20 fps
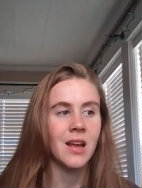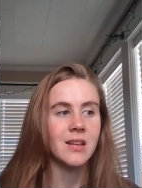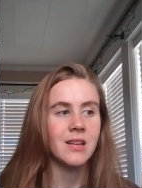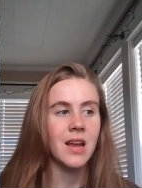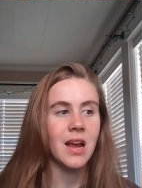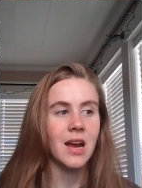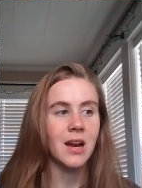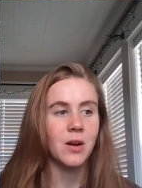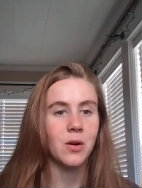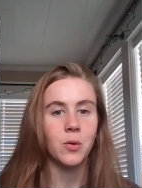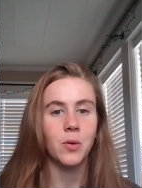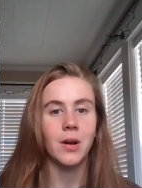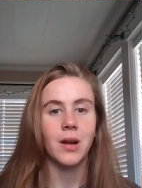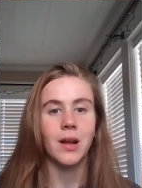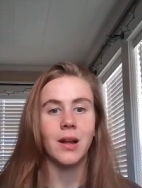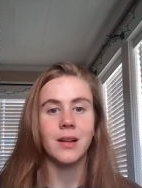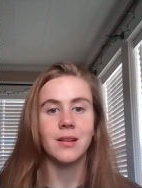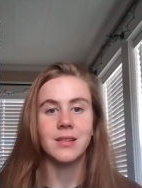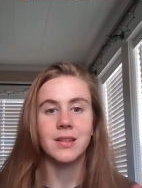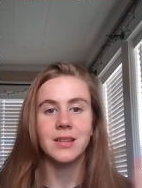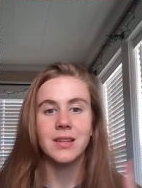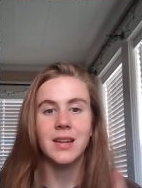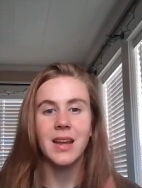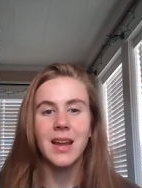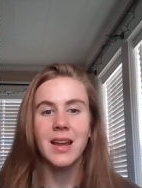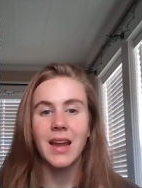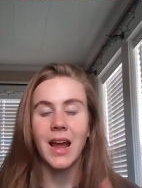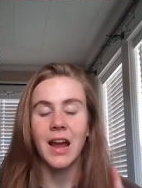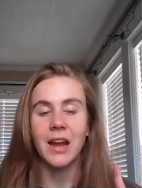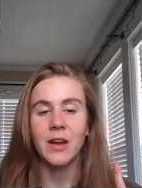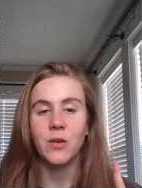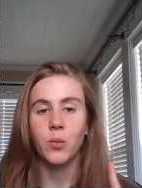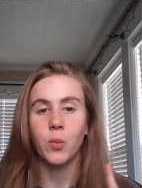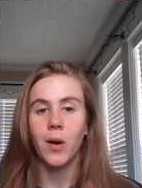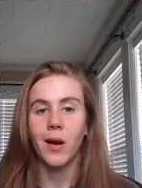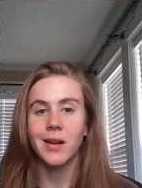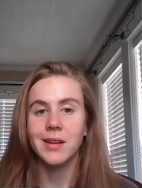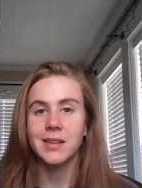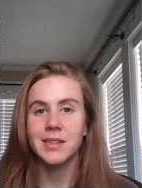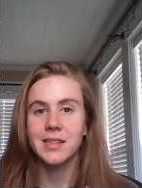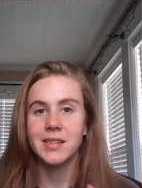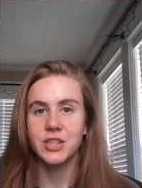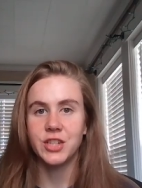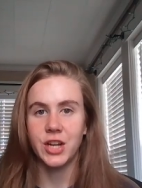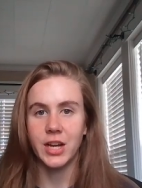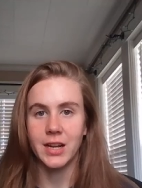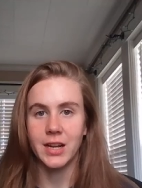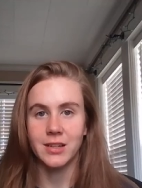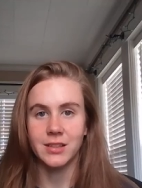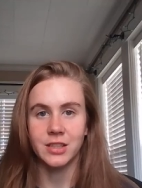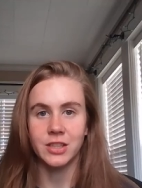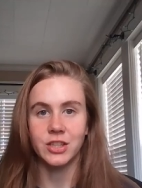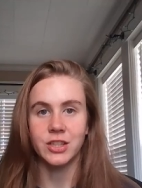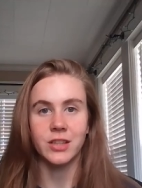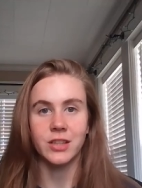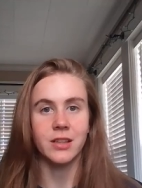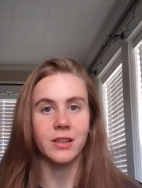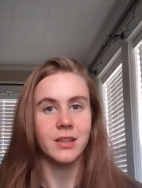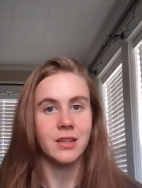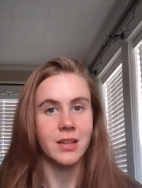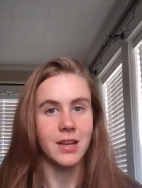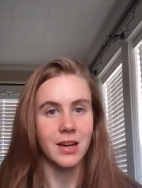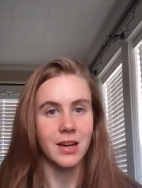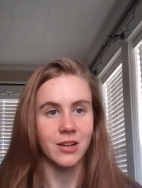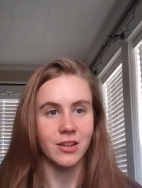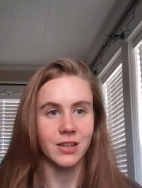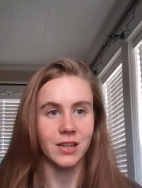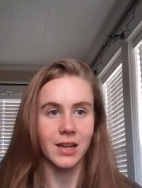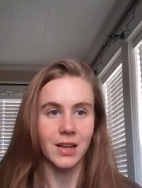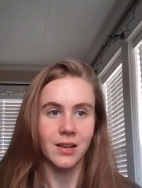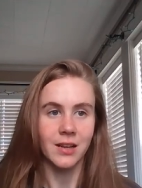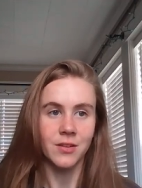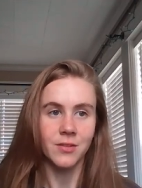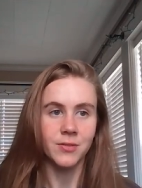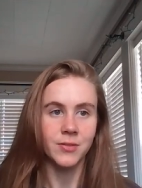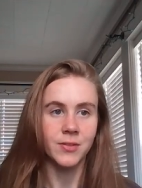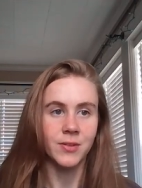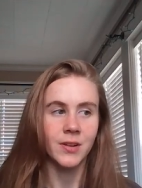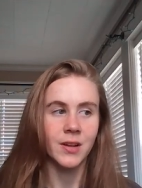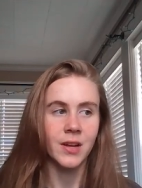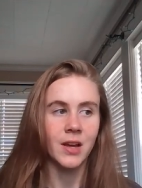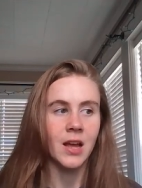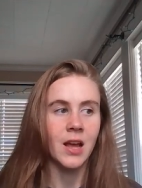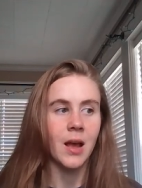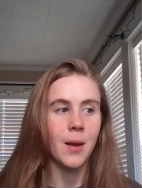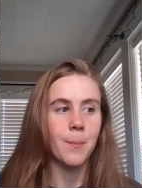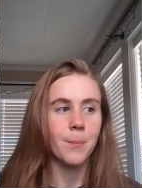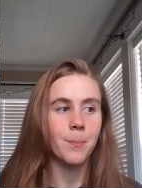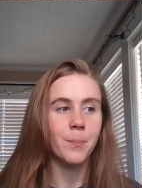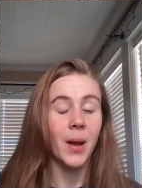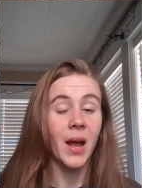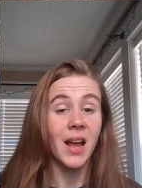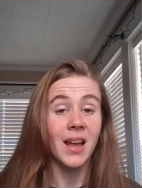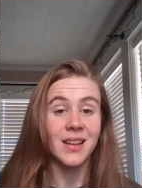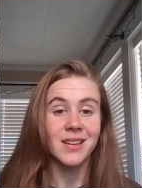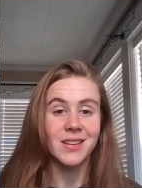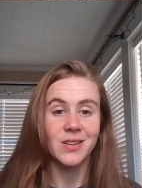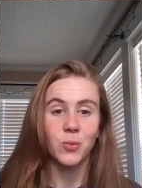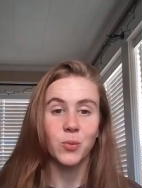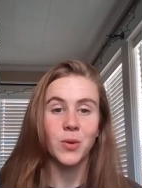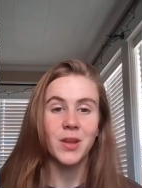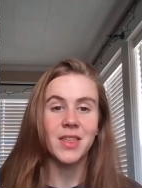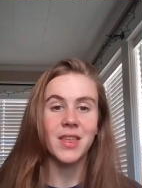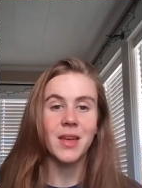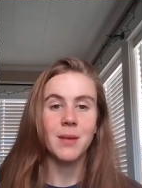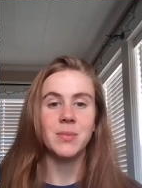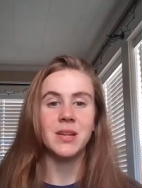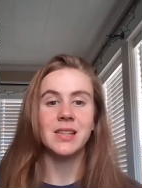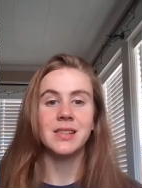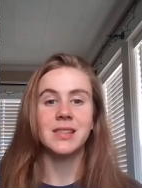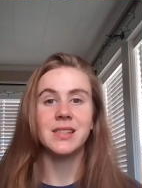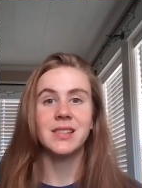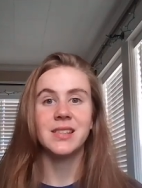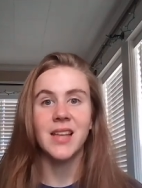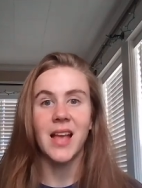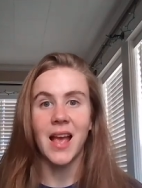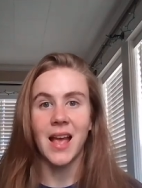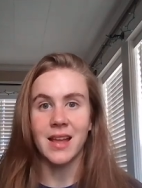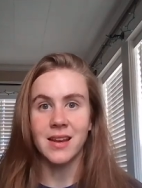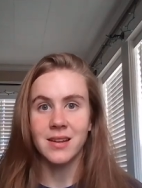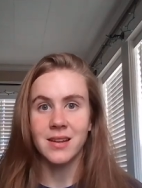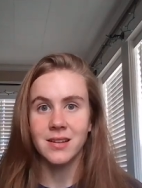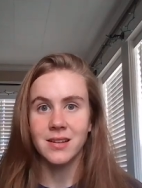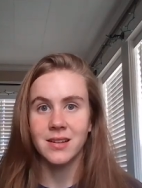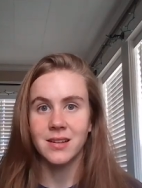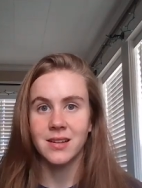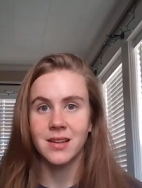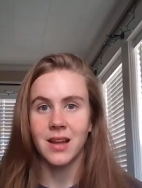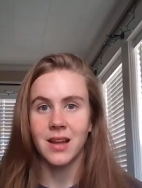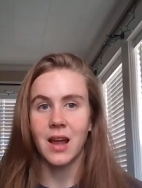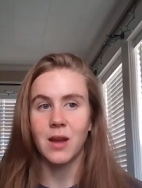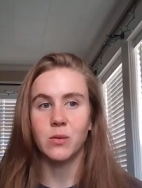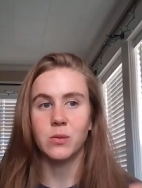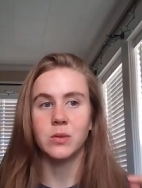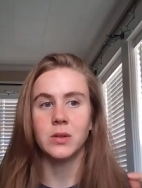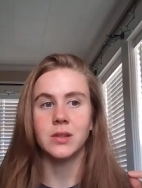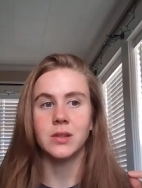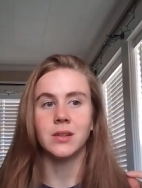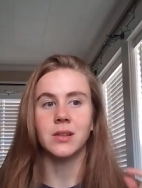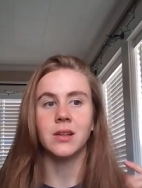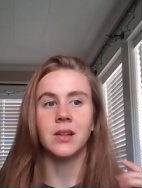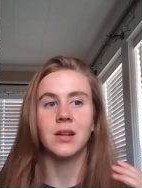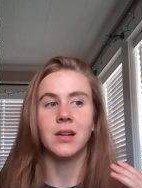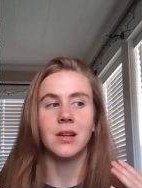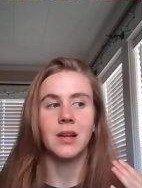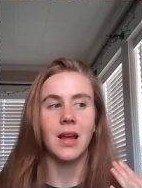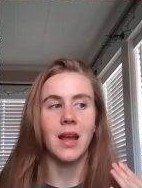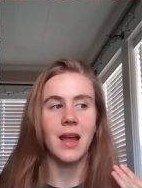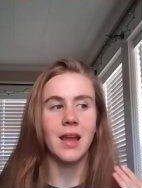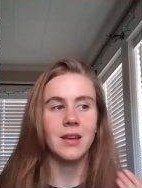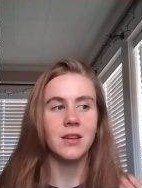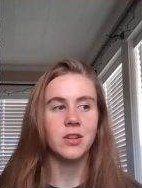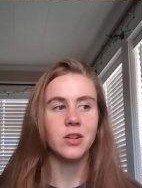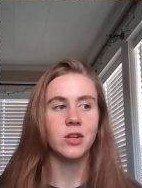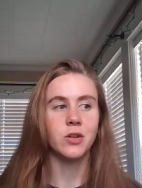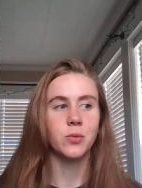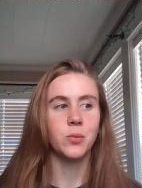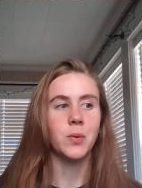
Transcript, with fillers: Now, today I want to challenge the narrative, but with that being said, I will enter